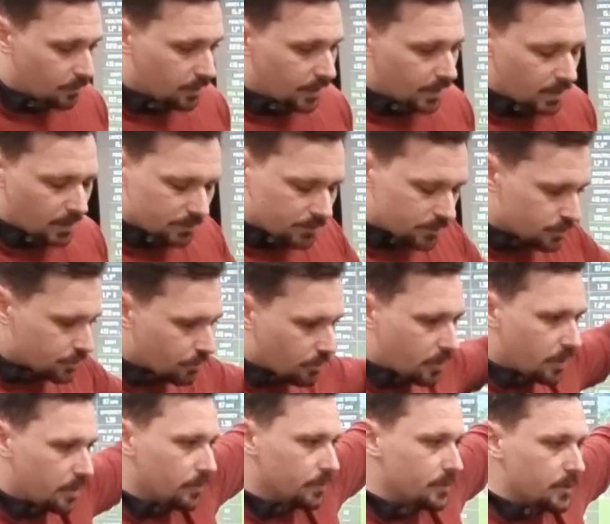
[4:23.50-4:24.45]
might hit the
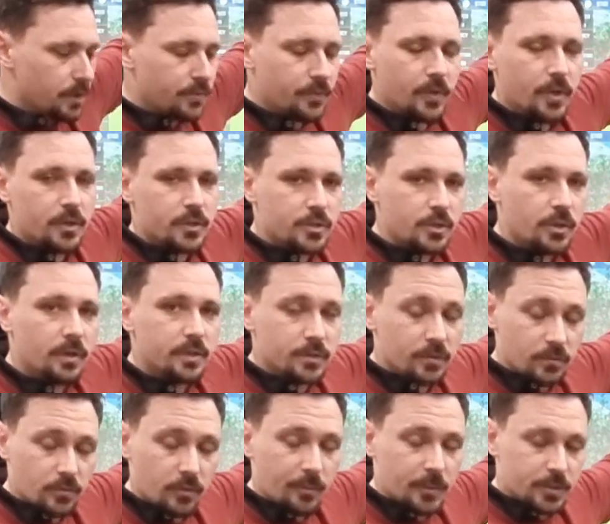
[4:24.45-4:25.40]
drive on the first shot,
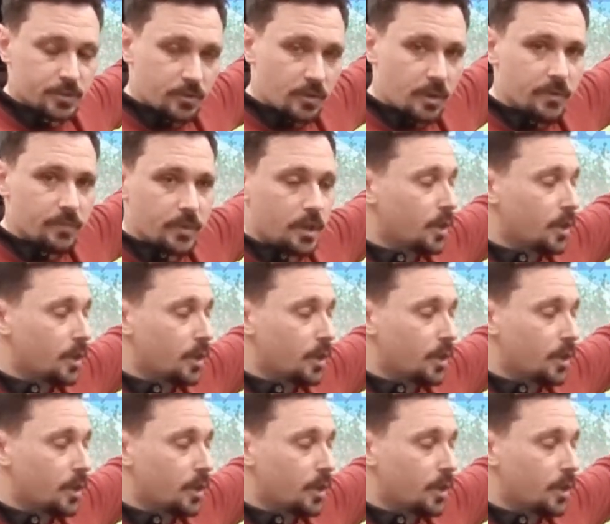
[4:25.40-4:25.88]
so I've got my driver